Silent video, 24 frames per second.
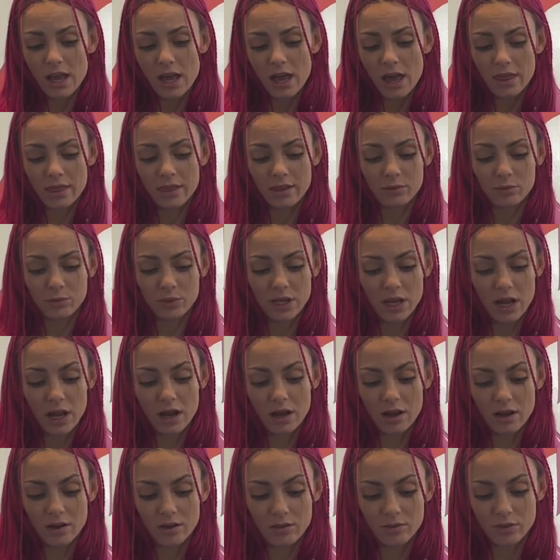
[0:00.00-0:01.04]
and then we
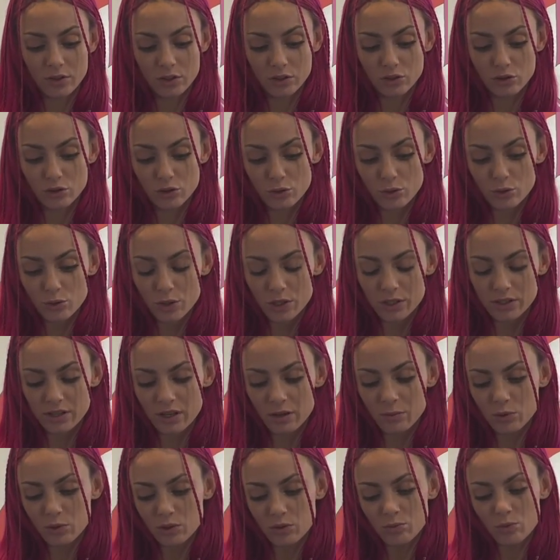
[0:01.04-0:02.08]
have 2
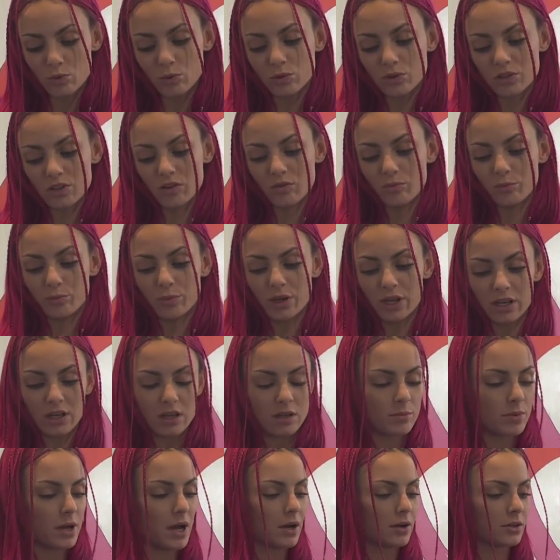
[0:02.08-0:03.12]
tablespoons of
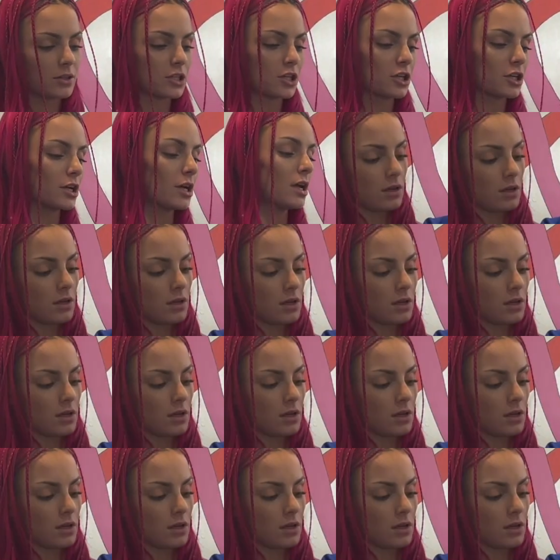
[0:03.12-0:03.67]
baking powder,